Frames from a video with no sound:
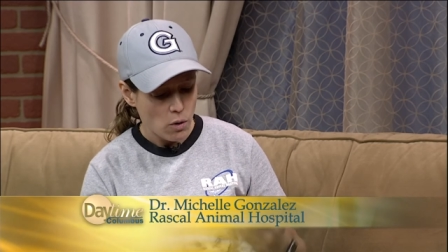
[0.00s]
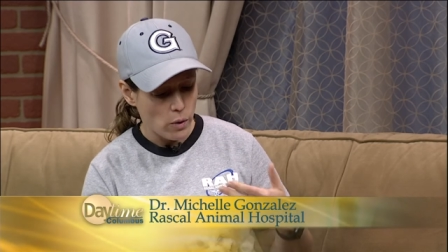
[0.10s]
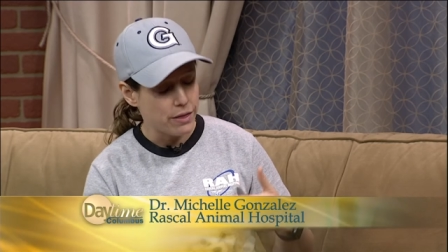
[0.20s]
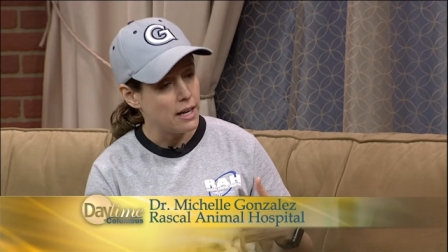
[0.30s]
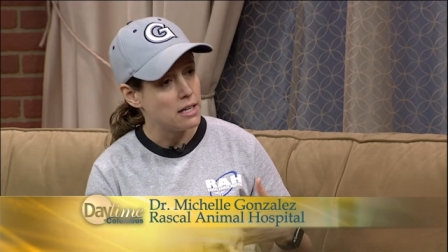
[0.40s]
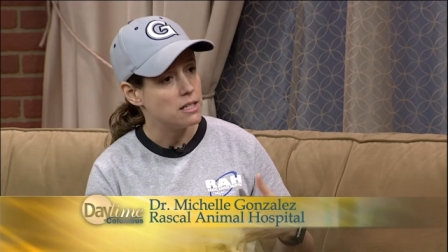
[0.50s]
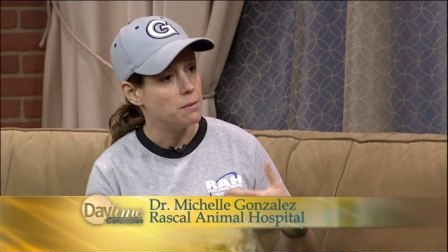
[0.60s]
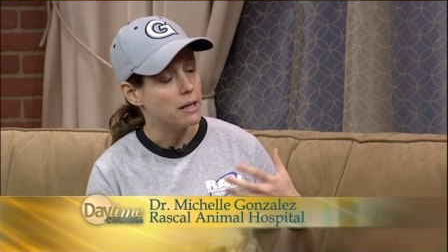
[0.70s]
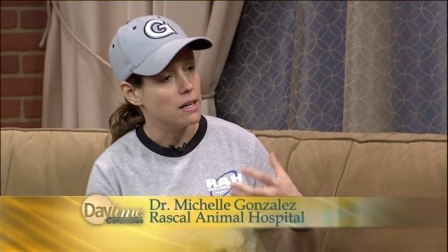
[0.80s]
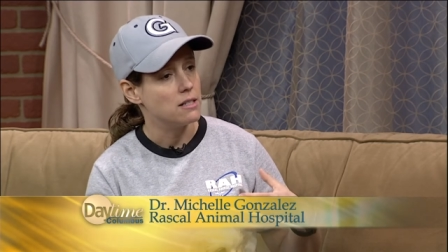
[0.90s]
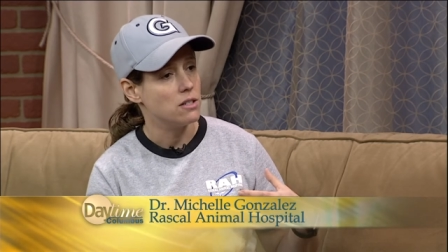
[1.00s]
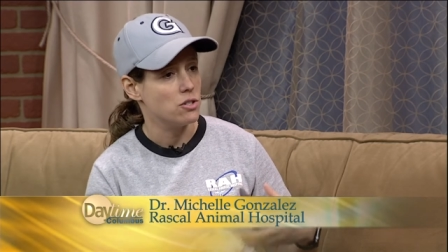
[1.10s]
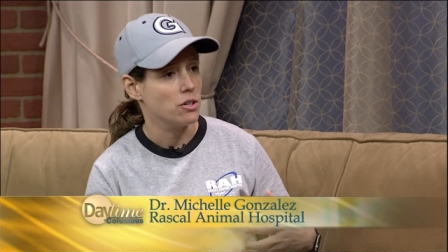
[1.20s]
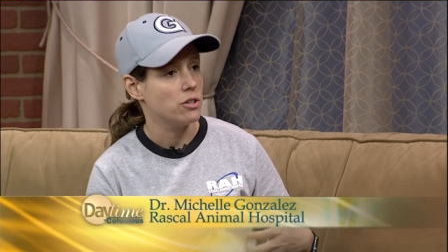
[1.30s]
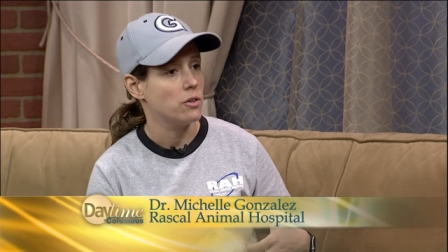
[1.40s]
With Nancy, because the
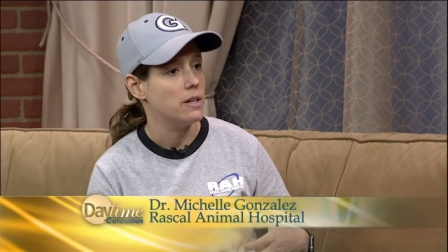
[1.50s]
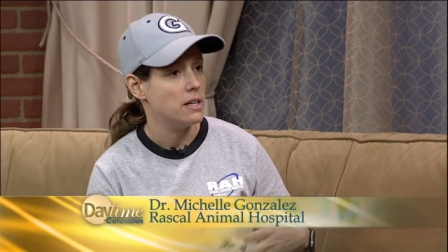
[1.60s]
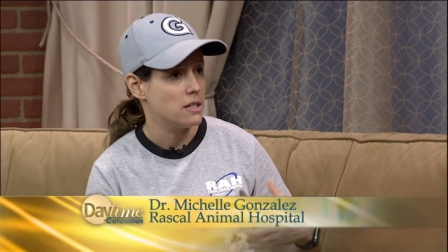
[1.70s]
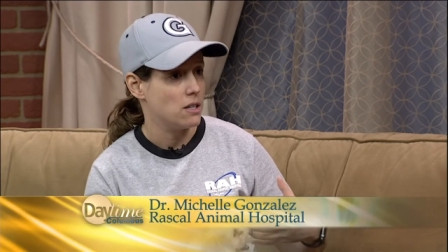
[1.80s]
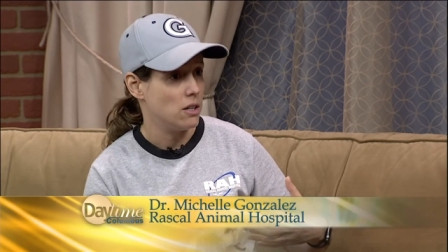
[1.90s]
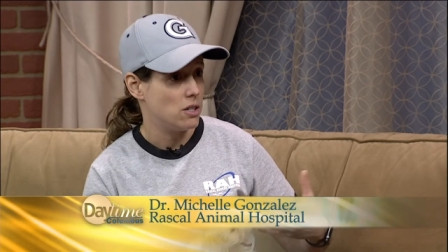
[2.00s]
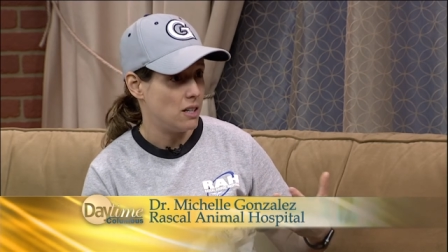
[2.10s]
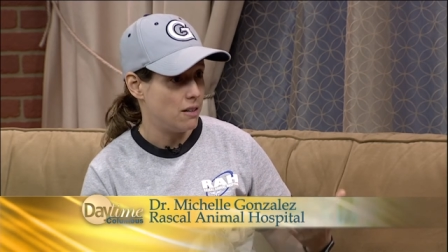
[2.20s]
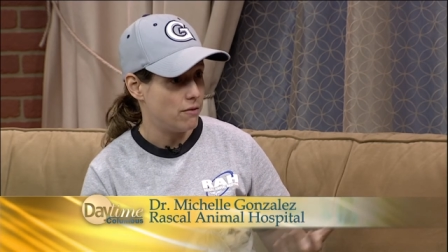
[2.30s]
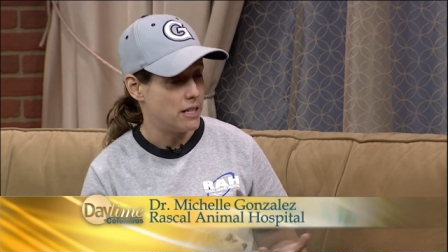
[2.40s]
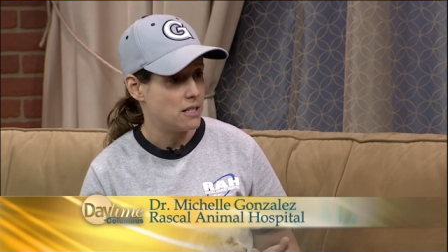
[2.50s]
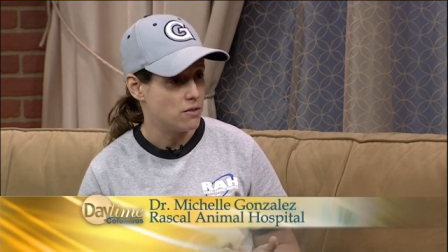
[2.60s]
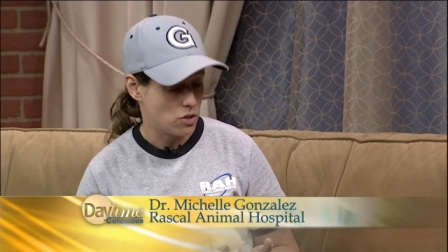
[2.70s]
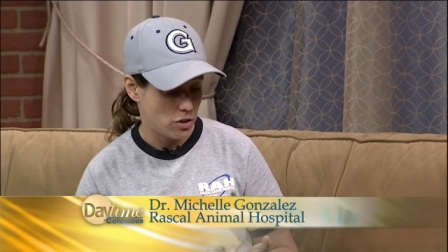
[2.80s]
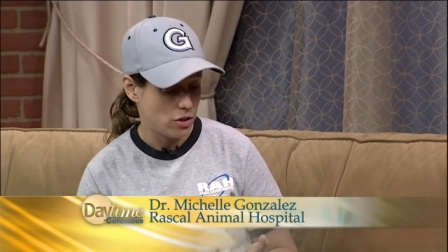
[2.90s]
surgery is such an invasive
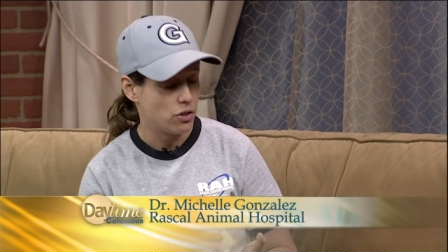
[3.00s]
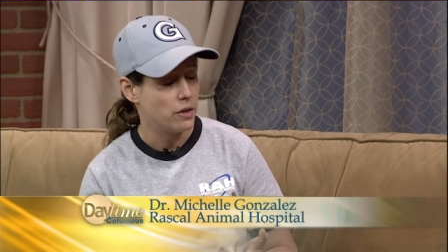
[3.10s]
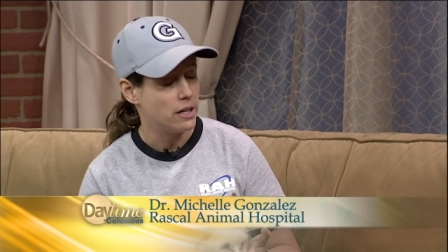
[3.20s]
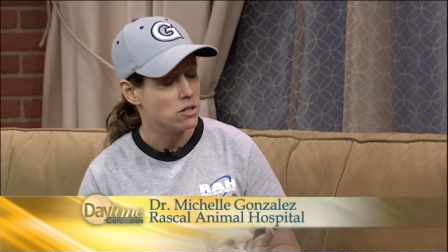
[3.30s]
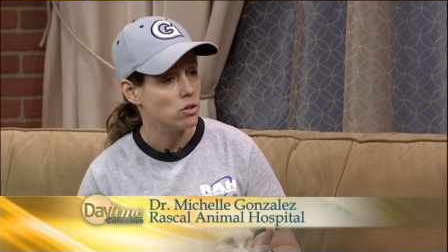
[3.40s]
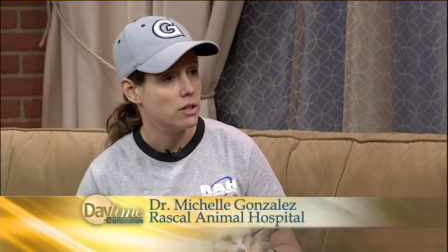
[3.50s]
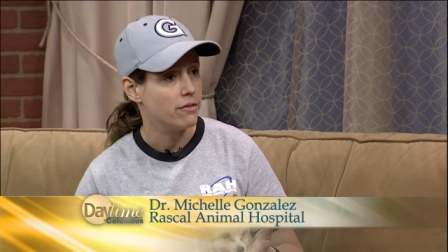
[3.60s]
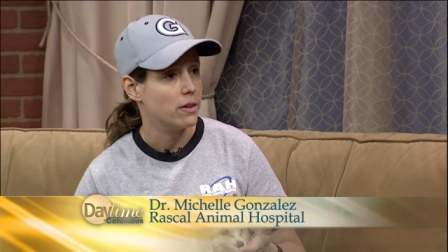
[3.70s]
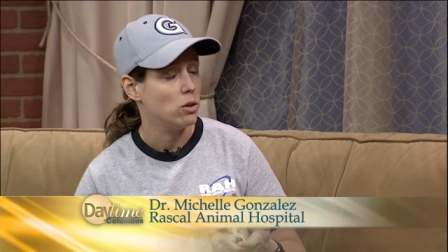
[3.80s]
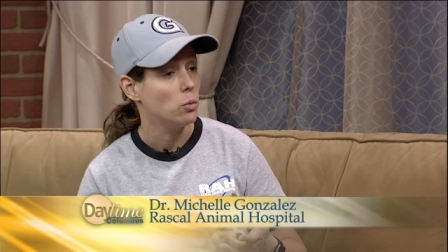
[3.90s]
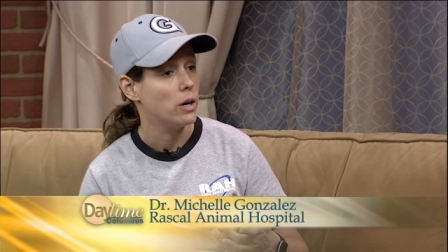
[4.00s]
surgery and so difficult,